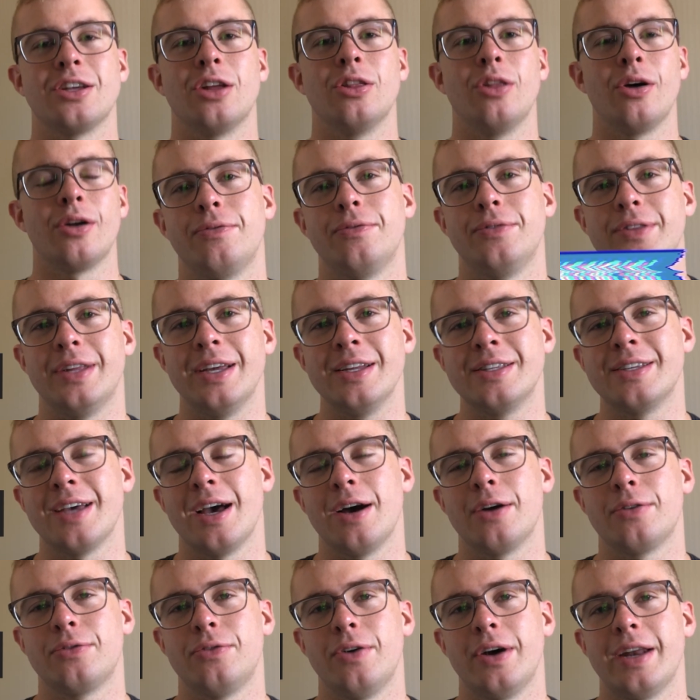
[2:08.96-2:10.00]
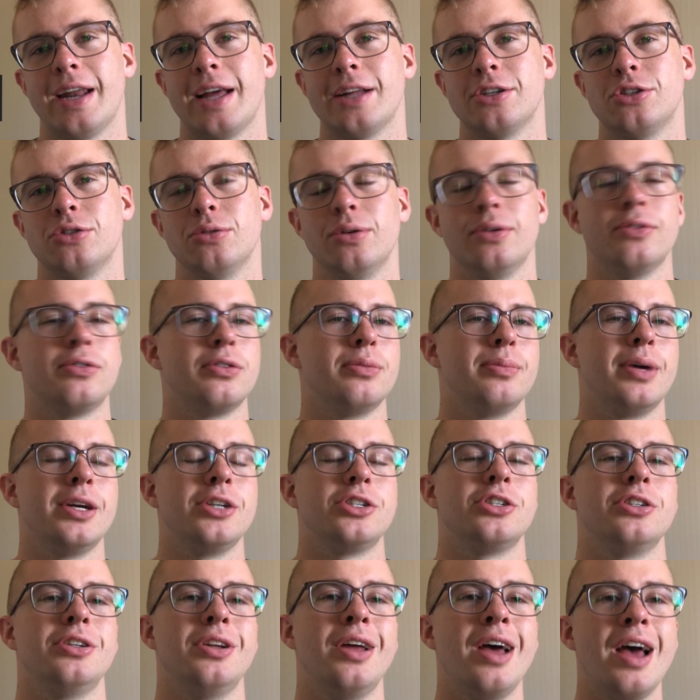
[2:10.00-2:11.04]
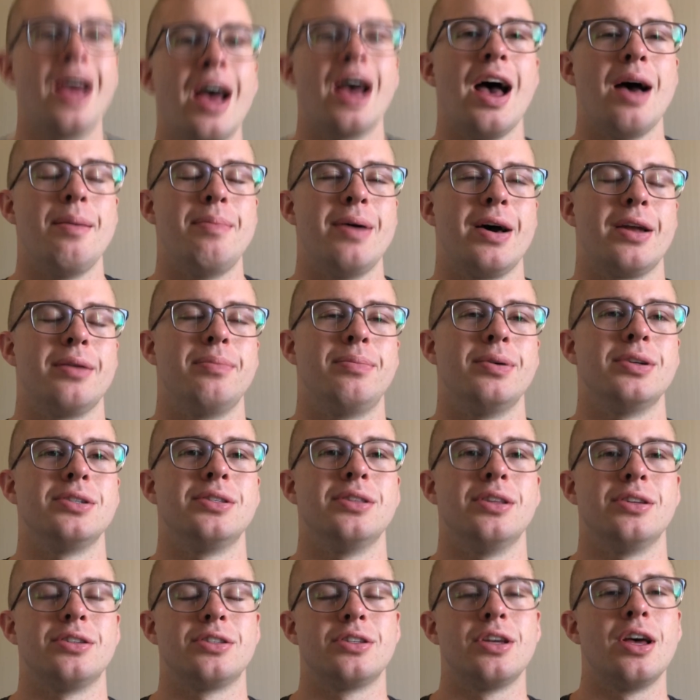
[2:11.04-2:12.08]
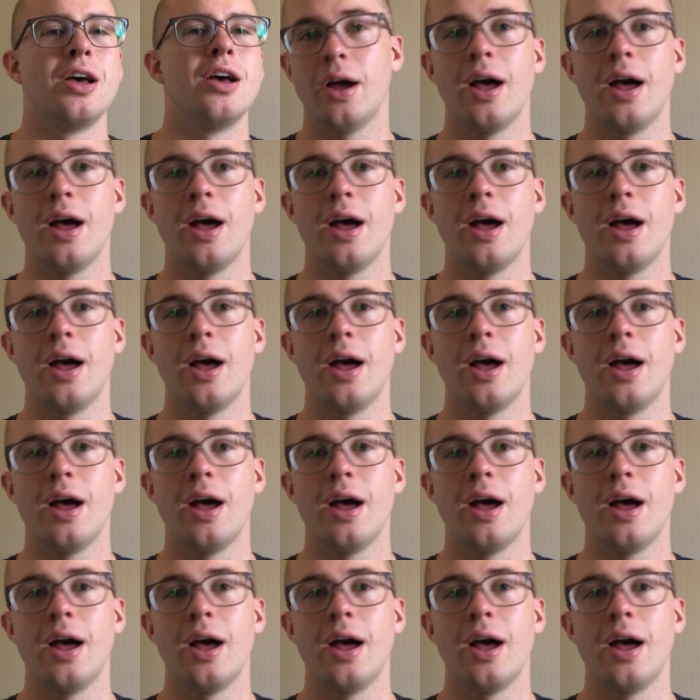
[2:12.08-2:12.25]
lot of detailed financial information about a business.